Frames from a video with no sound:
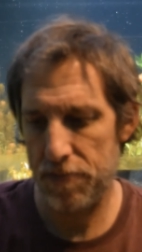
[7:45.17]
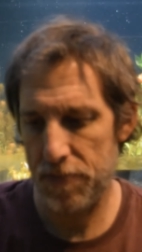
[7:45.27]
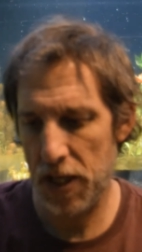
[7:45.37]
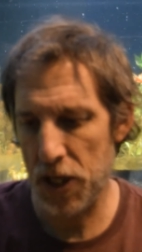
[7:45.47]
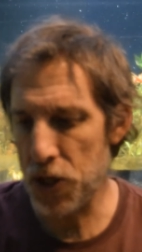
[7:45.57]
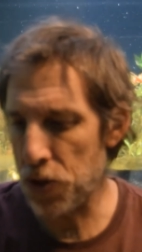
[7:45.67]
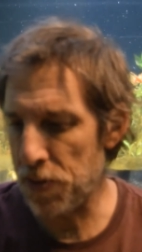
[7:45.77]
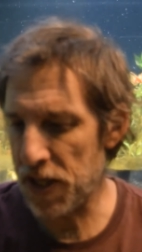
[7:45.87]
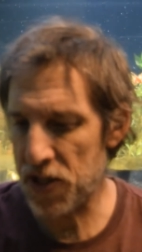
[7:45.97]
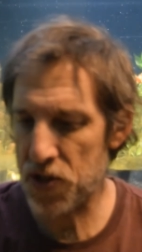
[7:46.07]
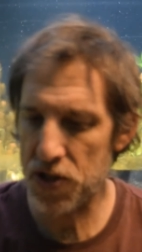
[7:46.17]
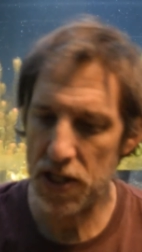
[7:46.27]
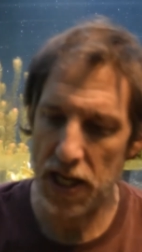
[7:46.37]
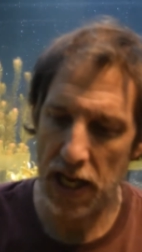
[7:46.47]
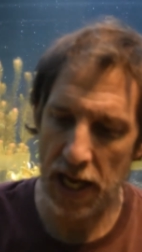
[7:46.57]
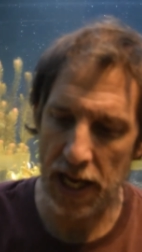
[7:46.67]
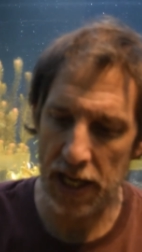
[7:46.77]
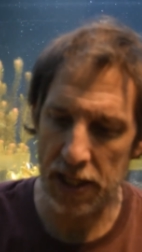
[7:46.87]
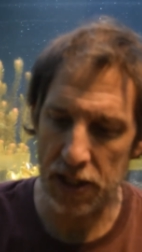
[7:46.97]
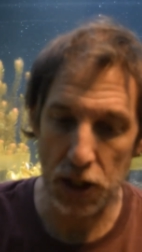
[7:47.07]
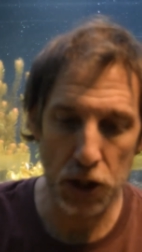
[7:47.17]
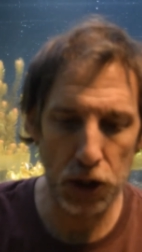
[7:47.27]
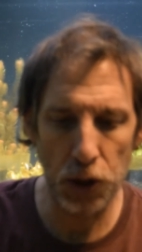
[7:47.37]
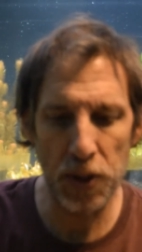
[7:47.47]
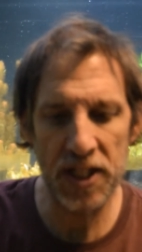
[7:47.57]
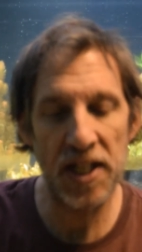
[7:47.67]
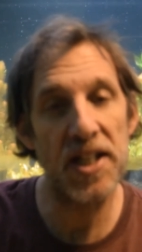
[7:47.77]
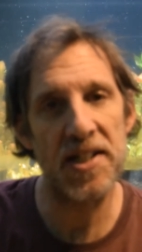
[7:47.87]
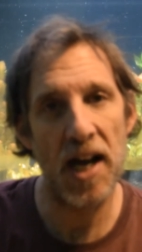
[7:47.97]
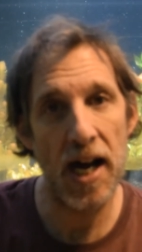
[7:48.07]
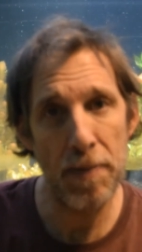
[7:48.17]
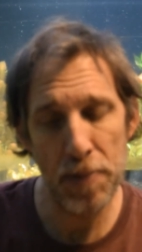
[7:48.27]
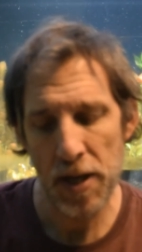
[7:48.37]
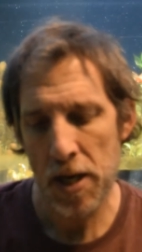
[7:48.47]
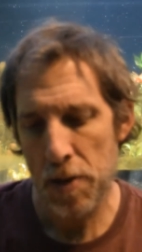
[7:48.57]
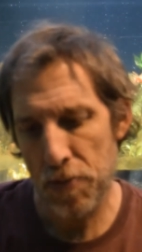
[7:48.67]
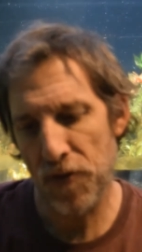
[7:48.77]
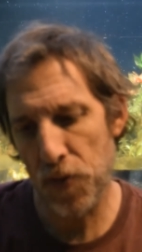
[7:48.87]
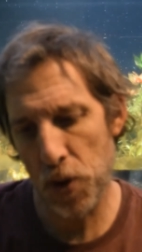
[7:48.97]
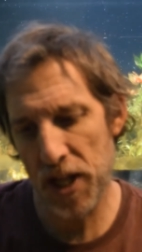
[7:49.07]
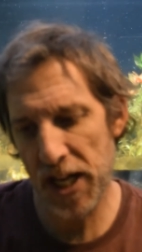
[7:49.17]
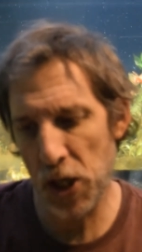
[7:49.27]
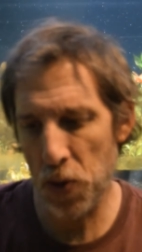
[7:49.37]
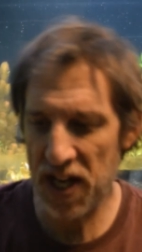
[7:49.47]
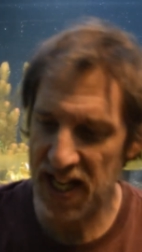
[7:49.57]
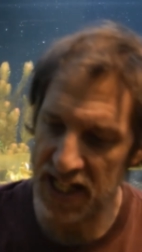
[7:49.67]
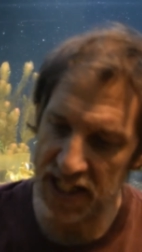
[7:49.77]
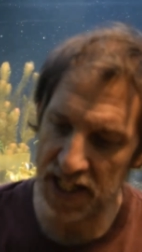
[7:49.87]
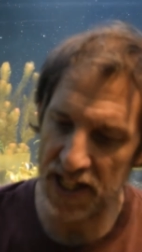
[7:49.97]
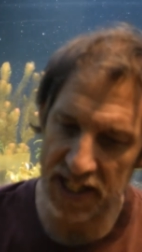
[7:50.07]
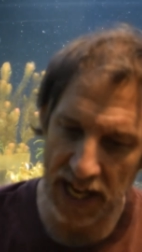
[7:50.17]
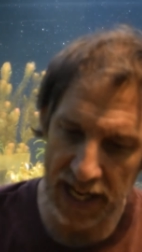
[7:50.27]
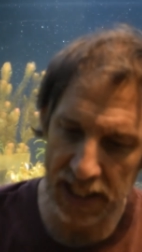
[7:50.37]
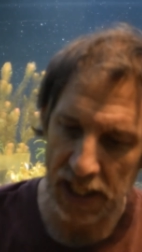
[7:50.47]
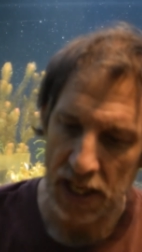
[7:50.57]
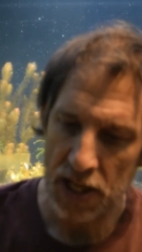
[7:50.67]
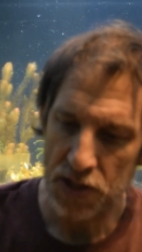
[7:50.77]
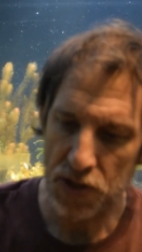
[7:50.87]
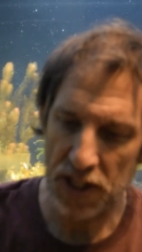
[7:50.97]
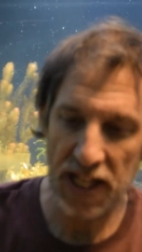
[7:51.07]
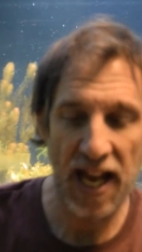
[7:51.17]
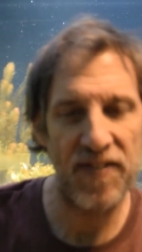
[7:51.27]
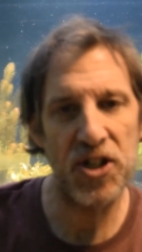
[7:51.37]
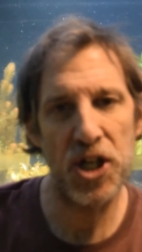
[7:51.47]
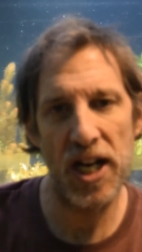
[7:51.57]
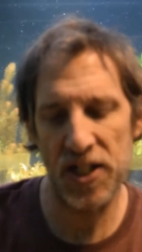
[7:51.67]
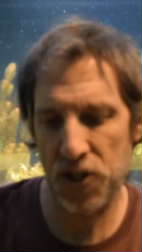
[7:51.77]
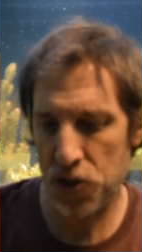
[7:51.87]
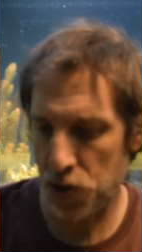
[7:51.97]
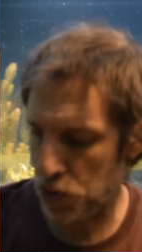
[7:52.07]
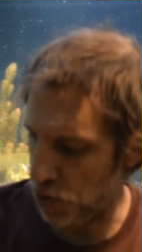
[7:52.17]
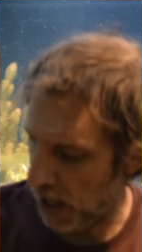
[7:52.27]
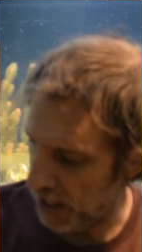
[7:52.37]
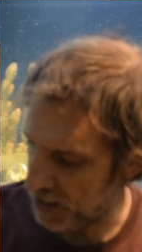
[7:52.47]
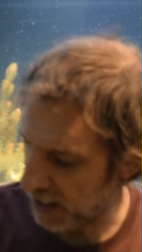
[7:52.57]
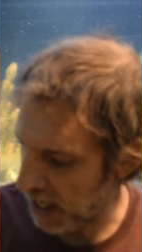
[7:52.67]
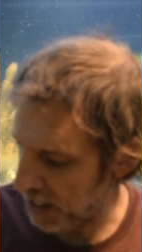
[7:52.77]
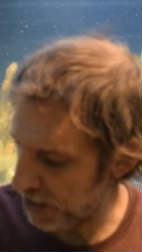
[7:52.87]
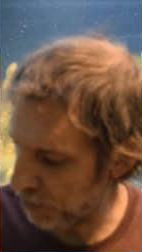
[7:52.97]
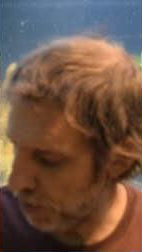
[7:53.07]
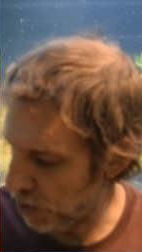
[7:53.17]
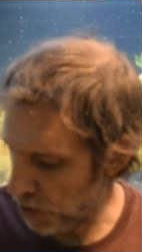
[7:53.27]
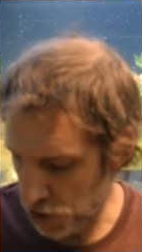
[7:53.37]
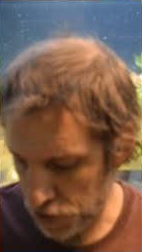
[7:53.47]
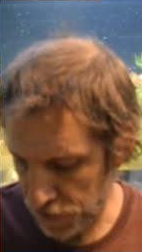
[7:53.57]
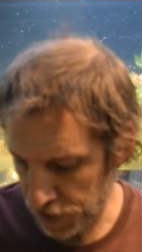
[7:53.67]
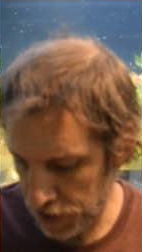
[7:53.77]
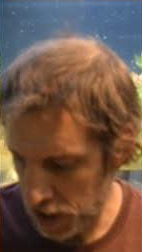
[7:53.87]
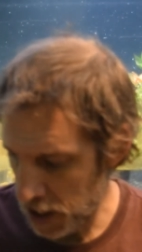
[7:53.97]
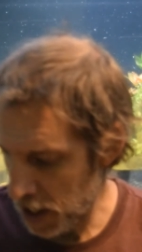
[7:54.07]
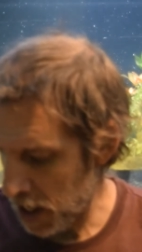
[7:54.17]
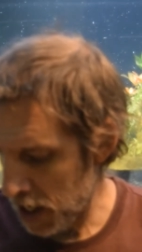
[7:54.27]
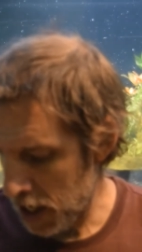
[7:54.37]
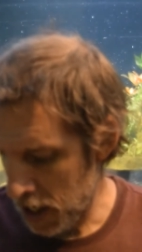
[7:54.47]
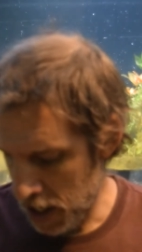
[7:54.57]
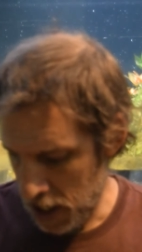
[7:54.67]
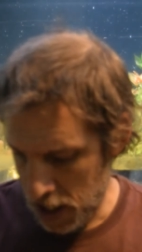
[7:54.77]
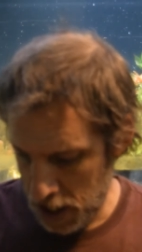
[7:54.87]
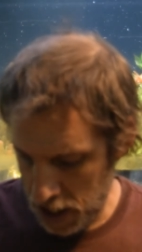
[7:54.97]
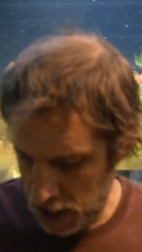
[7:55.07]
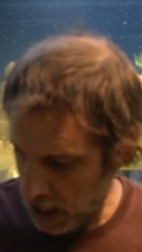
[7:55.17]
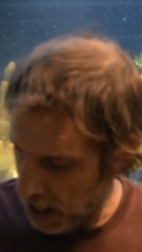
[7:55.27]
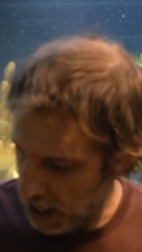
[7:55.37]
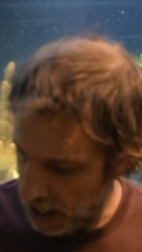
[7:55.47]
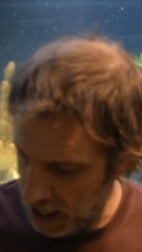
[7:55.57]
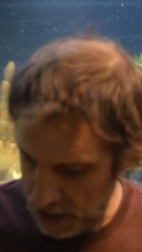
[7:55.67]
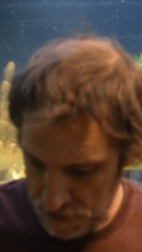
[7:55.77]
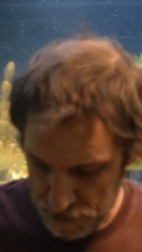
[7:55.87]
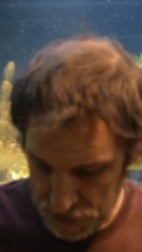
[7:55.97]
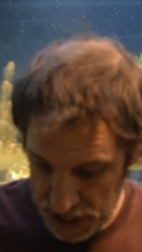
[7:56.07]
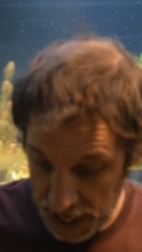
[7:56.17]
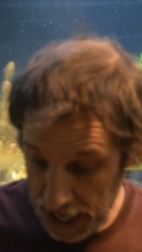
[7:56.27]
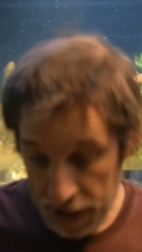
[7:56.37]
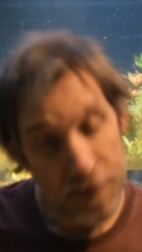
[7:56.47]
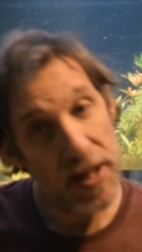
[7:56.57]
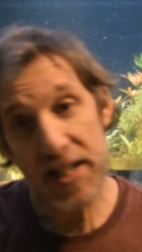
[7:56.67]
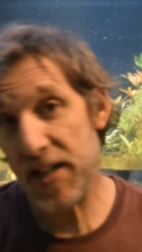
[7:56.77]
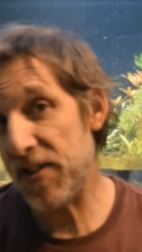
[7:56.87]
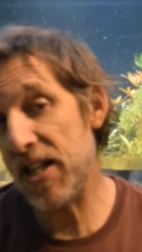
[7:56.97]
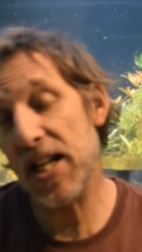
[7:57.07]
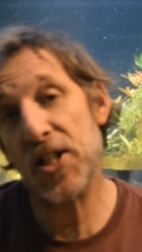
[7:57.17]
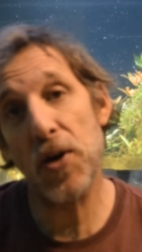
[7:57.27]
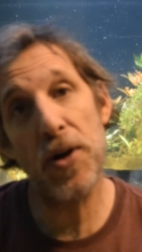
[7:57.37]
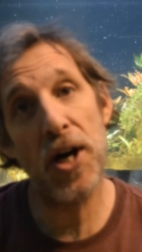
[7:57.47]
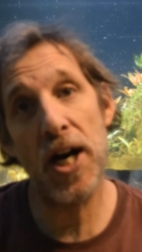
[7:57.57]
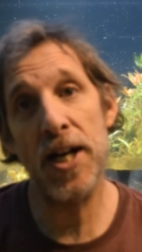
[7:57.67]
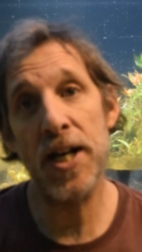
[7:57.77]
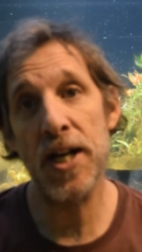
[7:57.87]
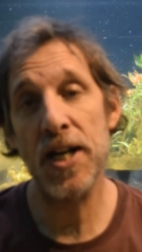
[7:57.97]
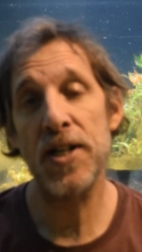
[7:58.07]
Anubias, and glue it to the top before they go into the tank, so that they have a chance to kind of grow over. But yeah, that's everything that's going on.